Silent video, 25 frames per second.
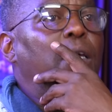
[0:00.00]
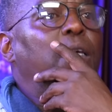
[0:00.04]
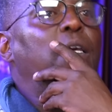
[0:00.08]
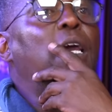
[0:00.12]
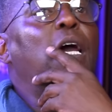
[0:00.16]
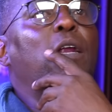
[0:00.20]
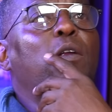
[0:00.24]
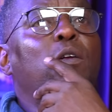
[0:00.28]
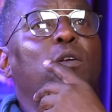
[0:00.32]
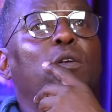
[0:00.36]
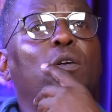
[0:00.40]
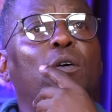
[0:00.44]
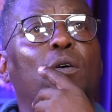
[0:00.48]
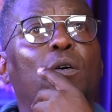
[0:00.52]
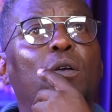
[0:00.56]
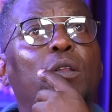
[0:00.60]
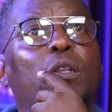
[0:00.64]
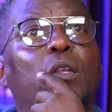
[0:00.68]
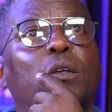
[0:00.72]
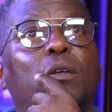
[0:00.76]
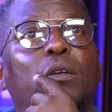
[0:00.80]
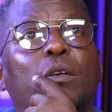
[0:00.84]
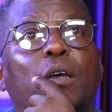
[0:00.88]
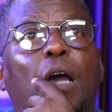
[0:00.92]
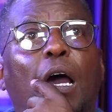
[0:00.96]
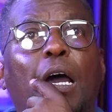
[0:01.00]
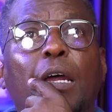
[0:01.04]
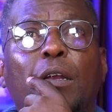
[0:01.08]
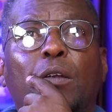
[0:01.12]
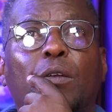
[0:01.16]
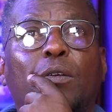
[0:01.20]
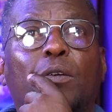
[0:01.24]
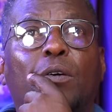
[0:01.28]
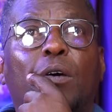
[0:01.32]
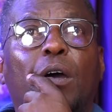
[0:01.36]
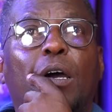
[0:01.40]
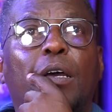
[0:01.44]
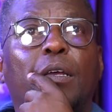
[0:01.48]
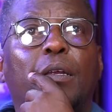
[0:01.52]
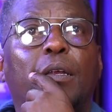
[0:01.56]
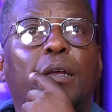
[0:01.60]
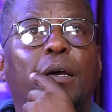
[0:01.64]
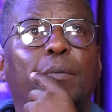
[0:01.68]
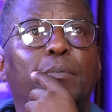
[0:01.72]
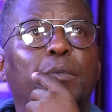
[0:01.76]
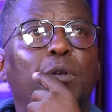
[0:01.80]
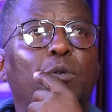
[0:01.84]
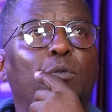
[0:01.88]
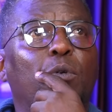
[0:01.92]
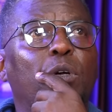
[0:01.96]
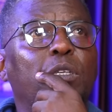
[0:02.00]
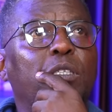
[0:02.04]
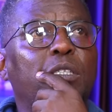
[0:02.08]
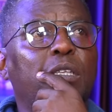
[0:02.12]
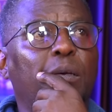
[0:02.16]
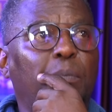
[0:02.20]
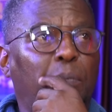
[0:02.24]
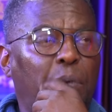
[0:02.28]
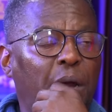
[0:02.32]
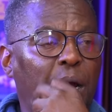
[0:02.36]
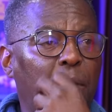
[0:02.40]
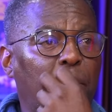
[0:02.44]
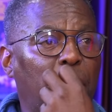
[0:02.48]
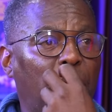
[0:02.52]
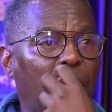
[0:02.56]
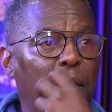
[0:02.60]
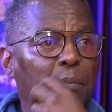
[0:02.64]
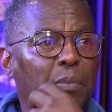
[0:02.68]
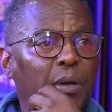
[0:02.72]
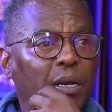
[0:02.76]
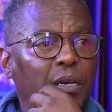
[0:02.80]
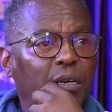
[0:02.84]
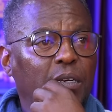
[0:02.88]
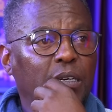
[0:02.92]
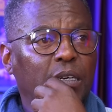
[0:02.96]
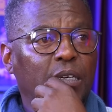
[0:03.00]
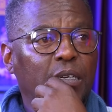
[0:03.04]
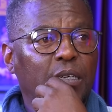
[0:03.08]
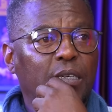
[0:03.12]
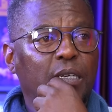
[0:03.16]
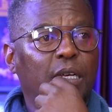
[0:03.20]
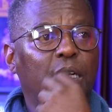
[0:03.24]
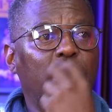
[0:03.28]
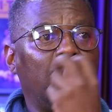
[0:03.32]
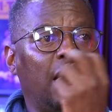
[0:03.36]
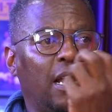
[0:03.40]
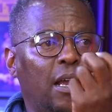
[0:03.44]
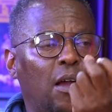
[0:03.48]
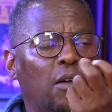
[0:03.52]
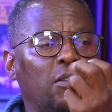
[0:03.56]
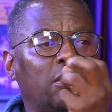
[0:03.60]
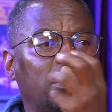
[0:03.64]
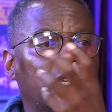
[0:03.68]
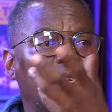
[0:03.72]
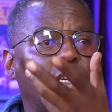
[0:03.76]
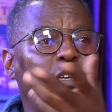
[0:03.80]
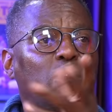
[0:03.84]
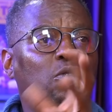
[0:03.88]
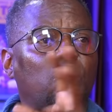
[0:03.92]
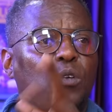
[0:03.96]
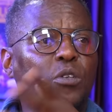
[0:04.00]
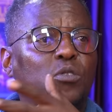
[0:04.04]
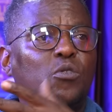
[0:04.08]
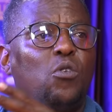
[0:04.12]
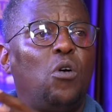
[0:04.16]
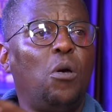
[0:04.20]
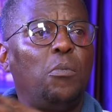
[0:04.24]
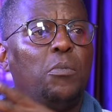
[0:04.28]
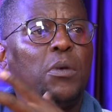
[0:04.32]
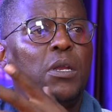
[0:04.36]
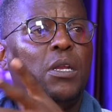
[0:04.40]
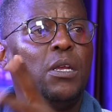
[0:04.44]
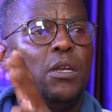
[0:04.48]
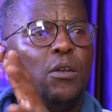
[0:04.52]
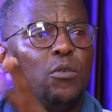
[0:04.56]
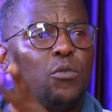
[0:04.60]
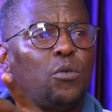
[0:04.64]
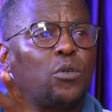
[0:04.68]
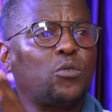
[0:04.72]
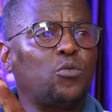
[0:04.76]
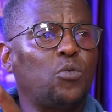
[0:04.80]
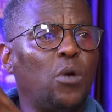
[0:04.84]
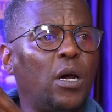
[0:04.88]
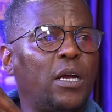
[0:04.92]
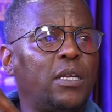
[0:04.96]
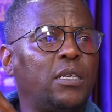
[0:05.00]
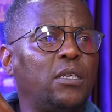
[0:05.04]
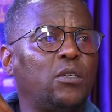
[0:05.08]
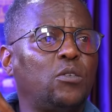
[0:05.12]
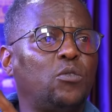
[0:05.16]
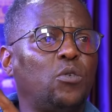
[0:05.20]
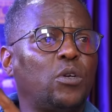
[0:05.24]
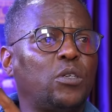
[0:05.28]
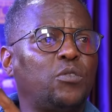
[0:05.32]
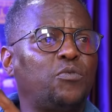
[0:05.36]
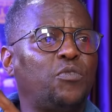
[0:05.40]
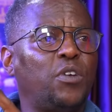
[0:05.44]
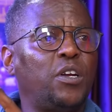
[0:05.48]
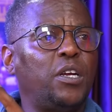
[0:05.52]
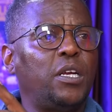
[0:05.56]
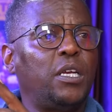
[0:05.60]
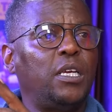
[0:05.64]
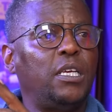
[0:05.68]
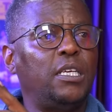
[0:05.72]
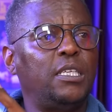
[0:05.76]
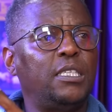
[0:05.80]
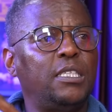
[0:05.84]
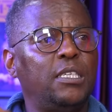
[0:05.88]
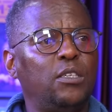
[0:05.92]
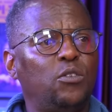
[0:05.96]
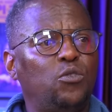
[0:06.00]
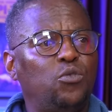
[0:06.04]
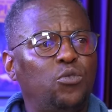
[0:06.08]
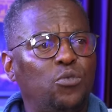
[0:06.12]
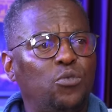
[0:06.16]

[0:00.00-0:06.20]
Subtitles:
Yeah, no, no. Yes. I don't know. I mean, once the prep happened, and like I was saying, it was comedy, it was what? It was very easy to